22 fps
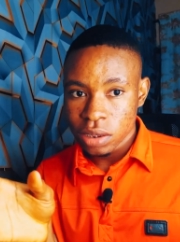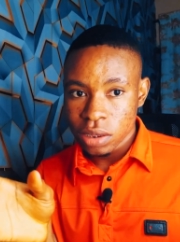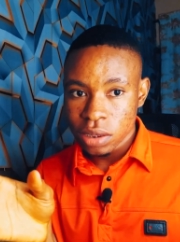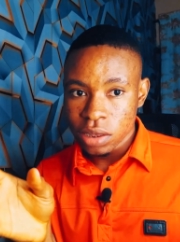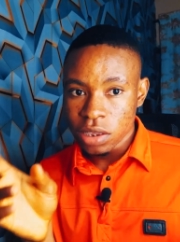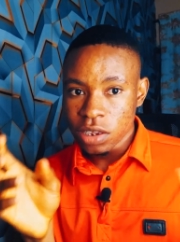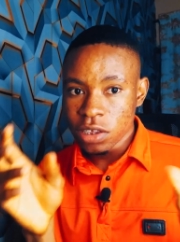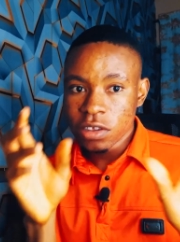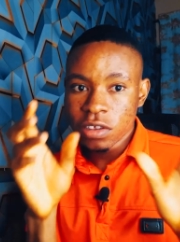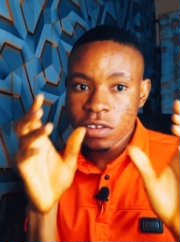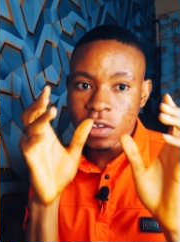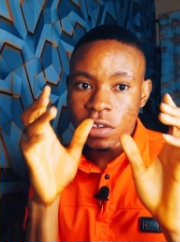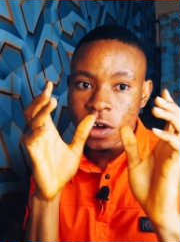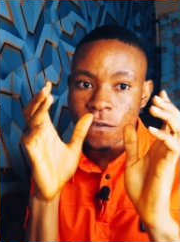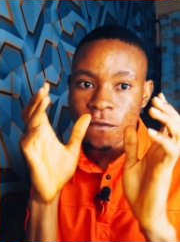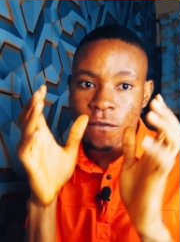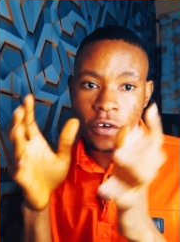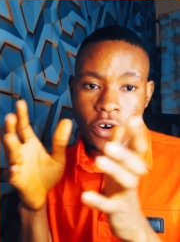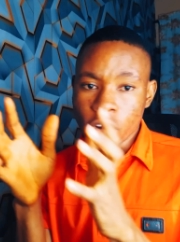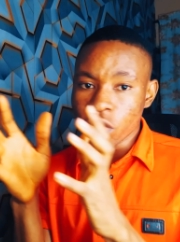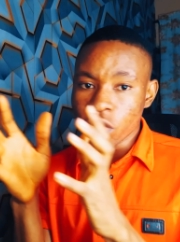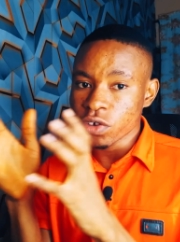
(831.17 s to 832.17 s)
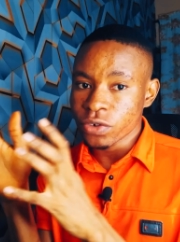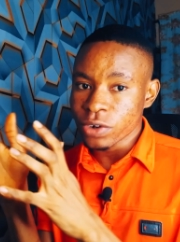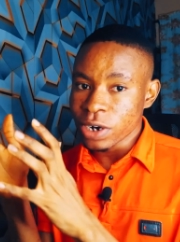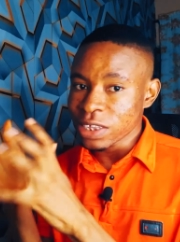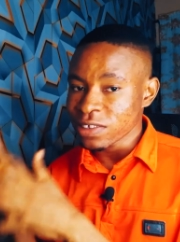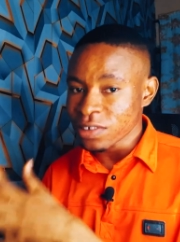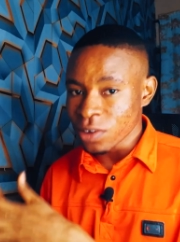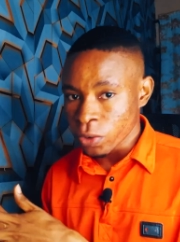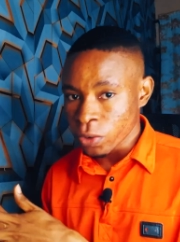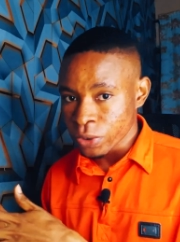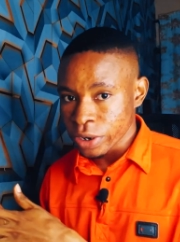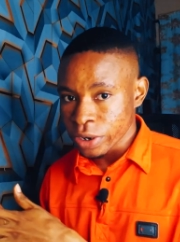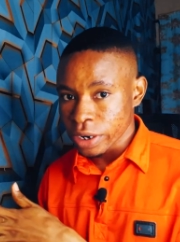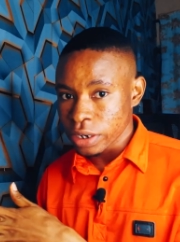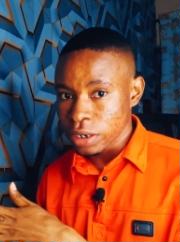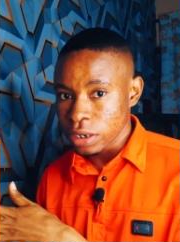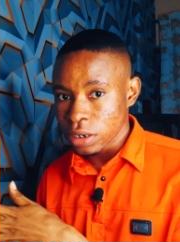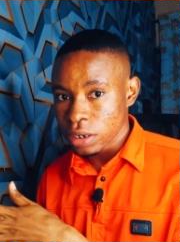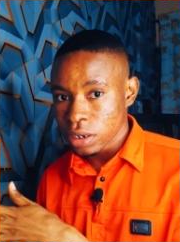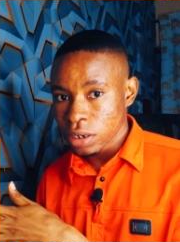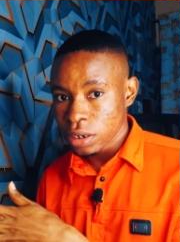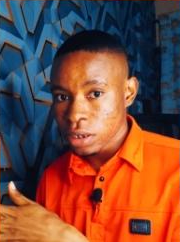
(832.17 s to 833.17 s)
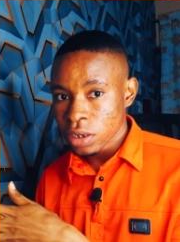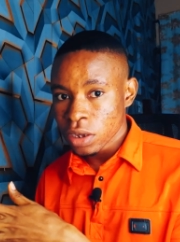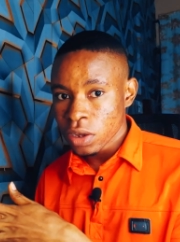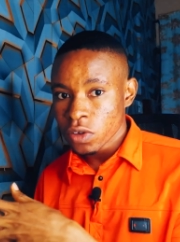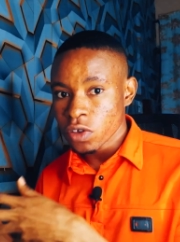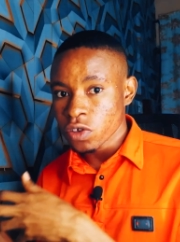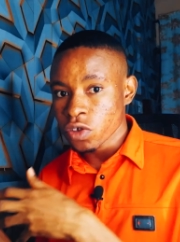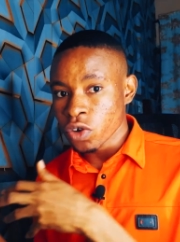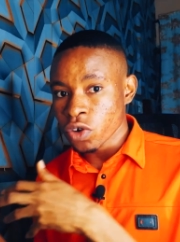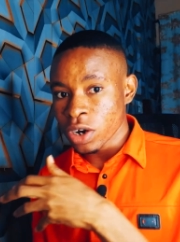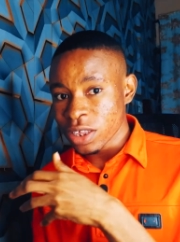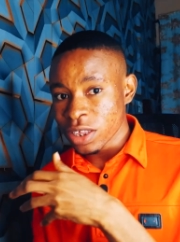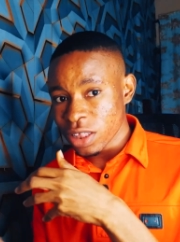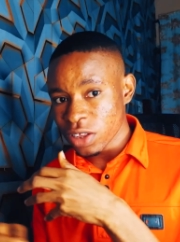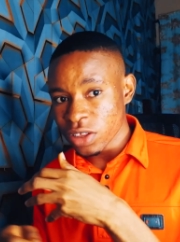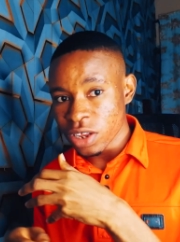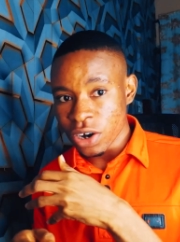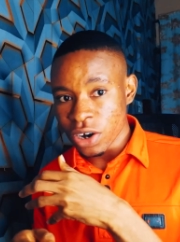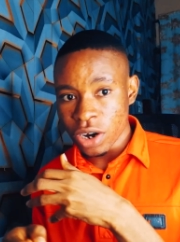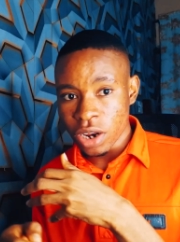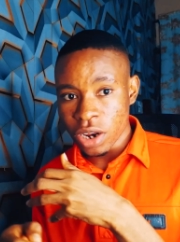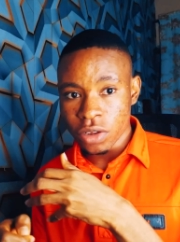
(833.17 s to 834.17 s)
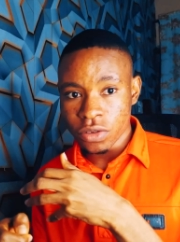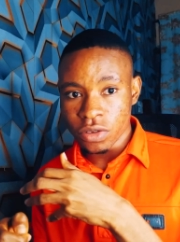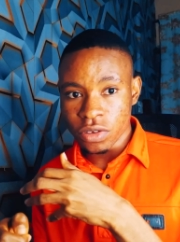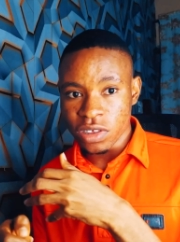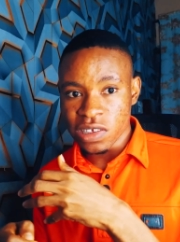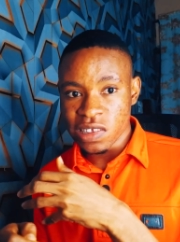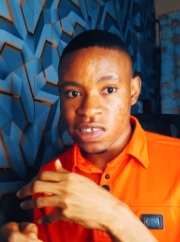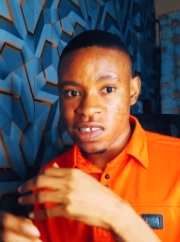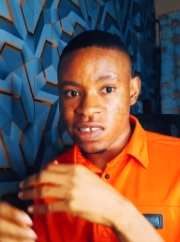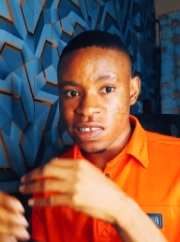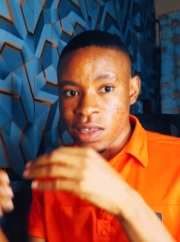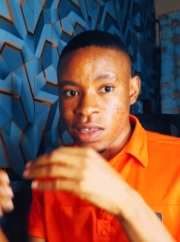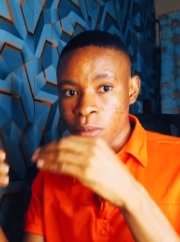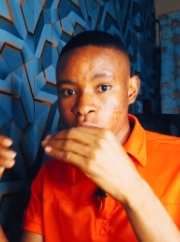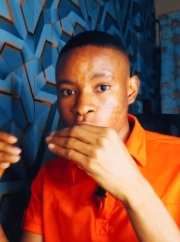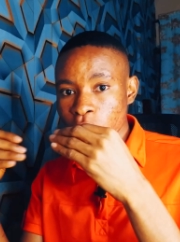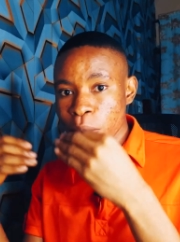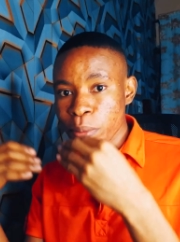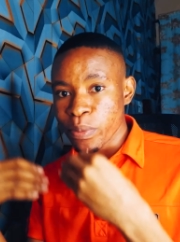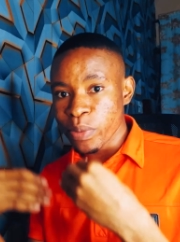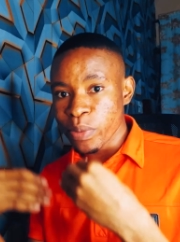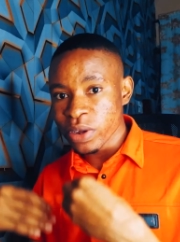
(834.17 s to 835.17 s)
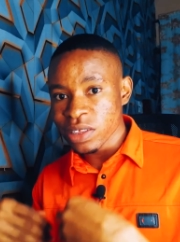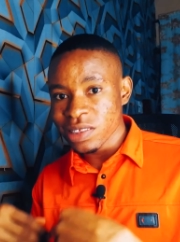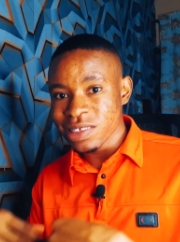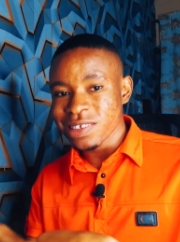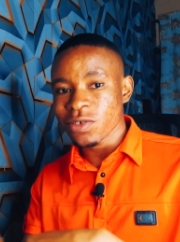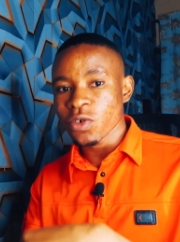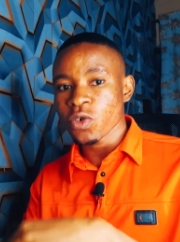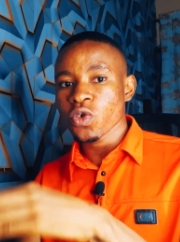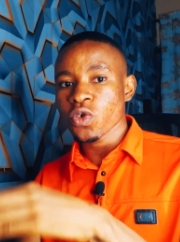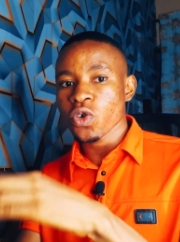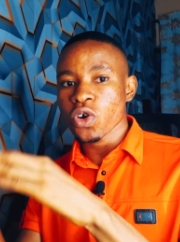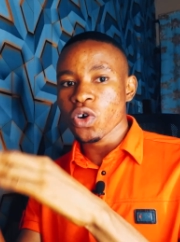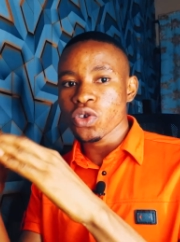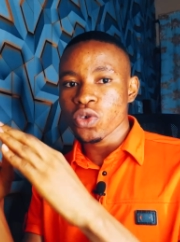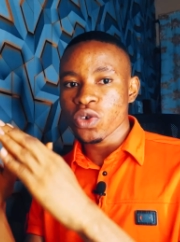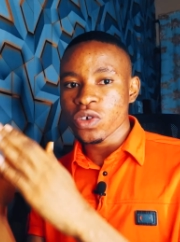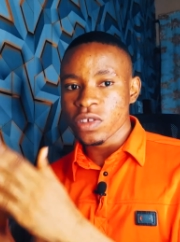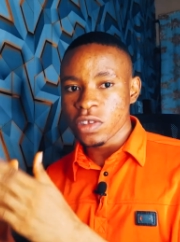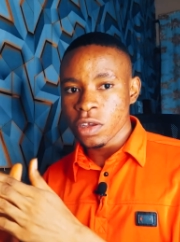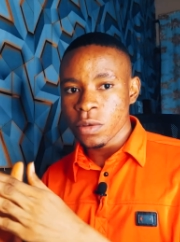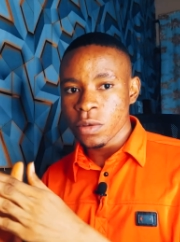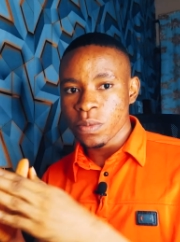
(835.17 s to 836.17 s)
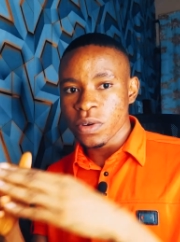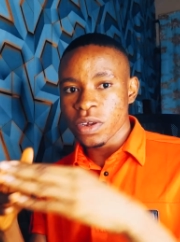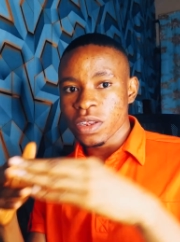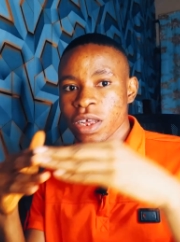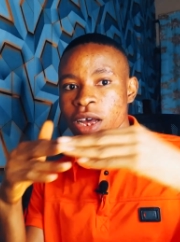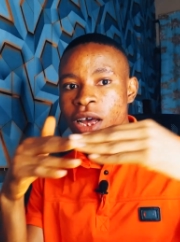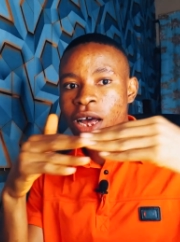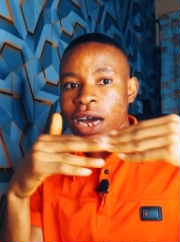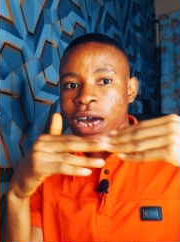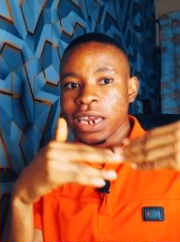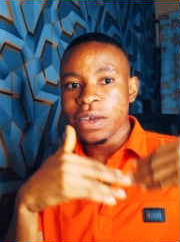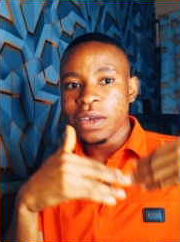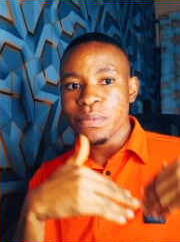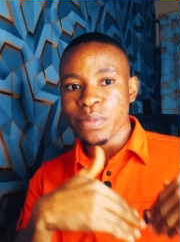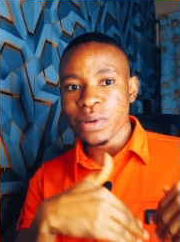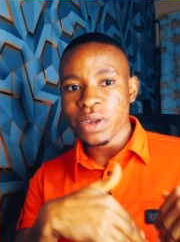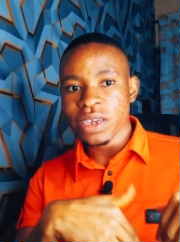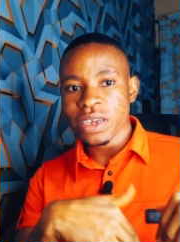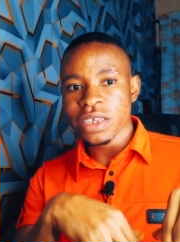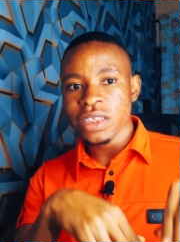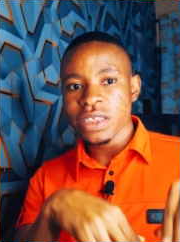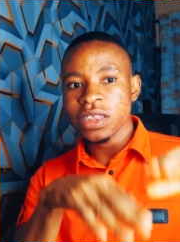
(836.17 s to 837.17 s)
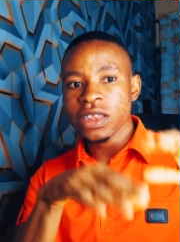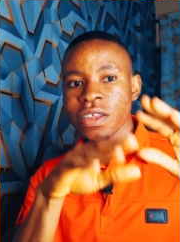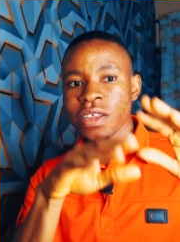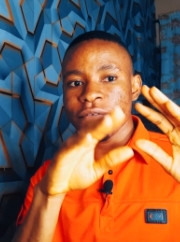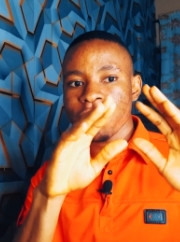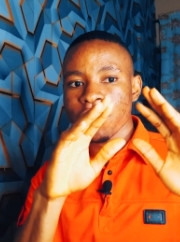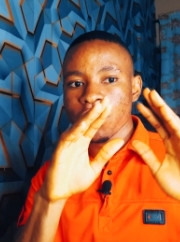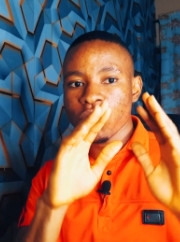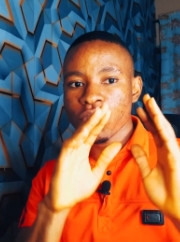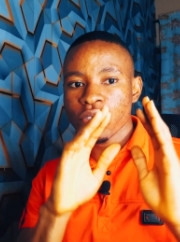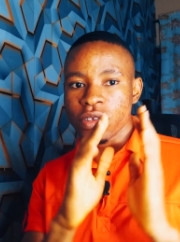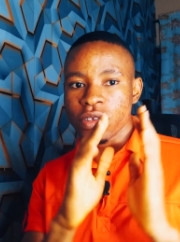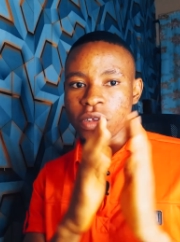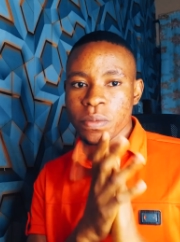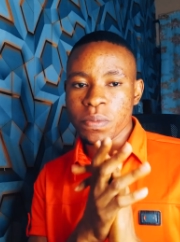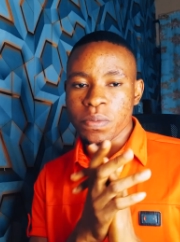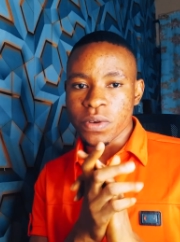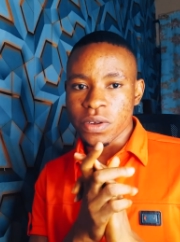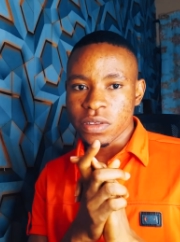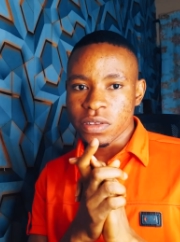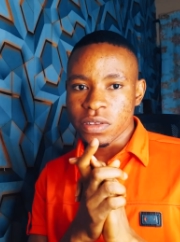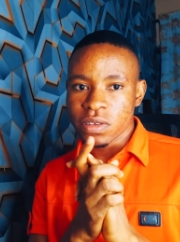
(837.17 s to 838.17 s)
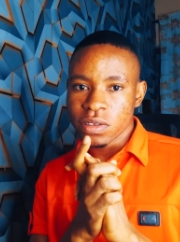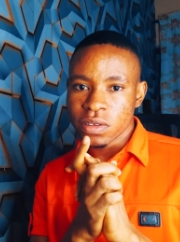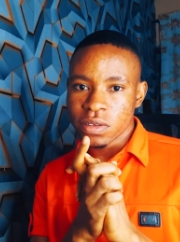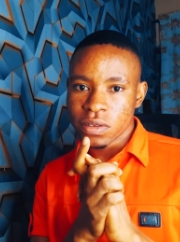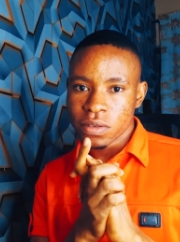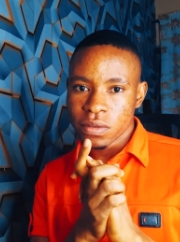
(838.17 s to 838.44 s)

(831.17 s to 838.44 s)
This uh, Focusrite sound card is connected directly to the system, so I bring this own audio separate and then bring in the video separate.